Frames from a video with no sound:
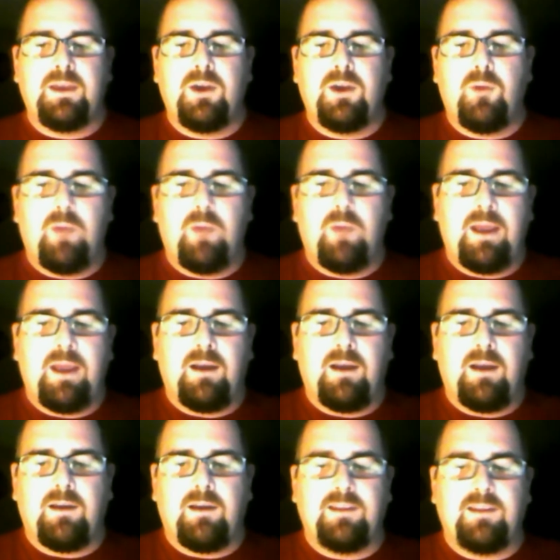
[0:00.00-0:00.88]

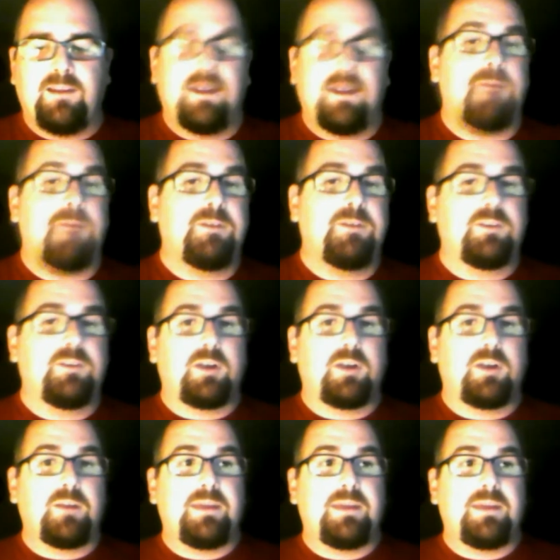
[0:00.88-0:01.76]
where his options are going
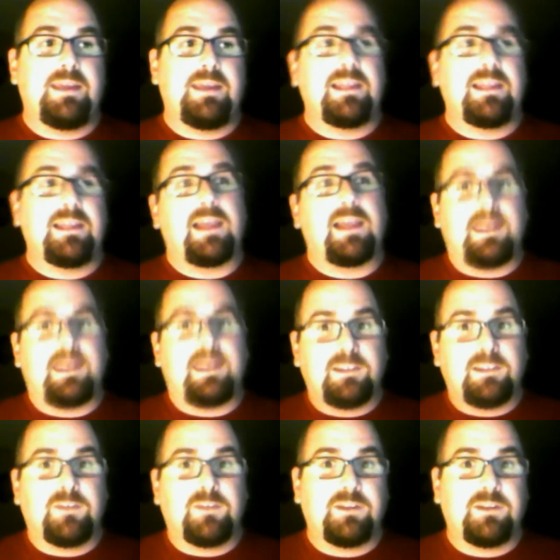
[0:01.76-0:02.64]
to be in the last year
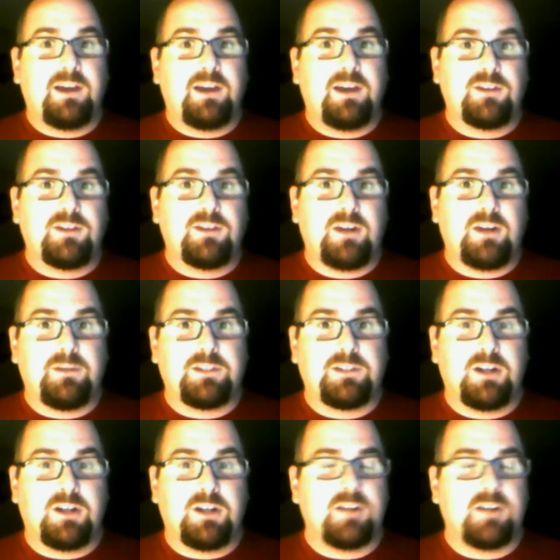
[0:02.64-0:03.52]
of his contract with the
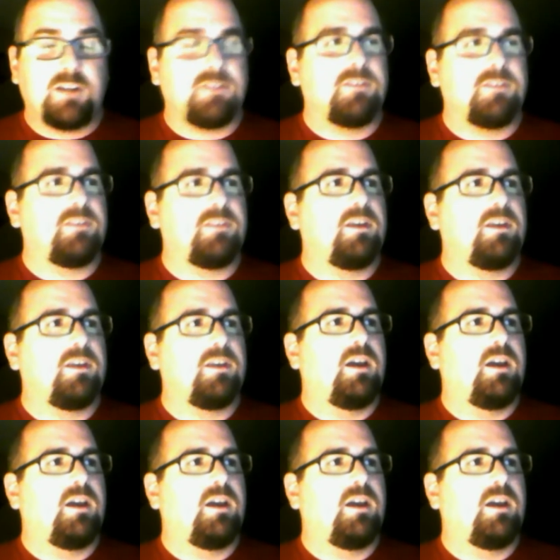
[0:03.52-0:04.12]
Chargers.